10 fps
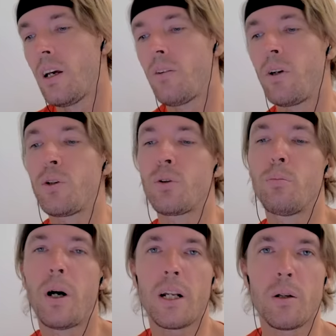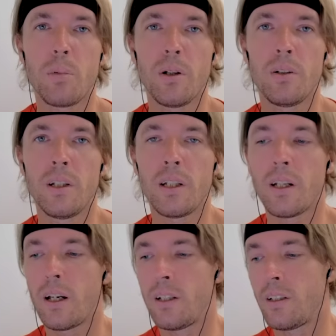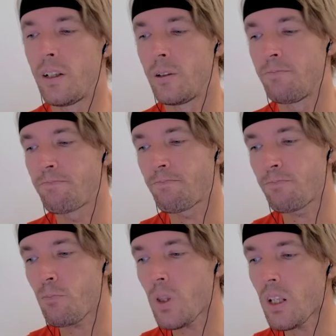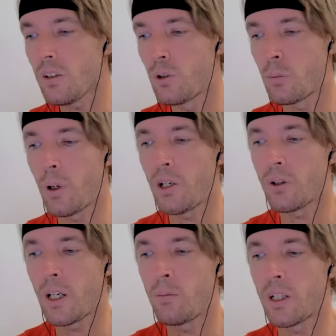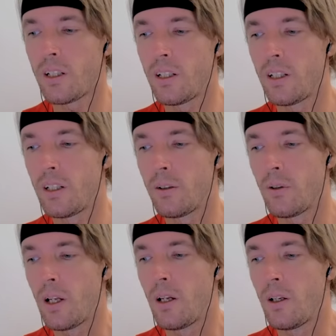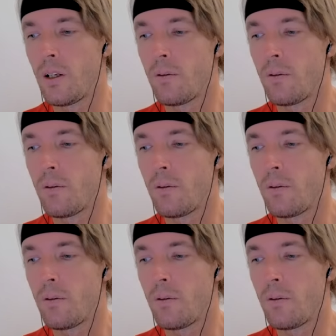When you do bodybuilding and you're biochemically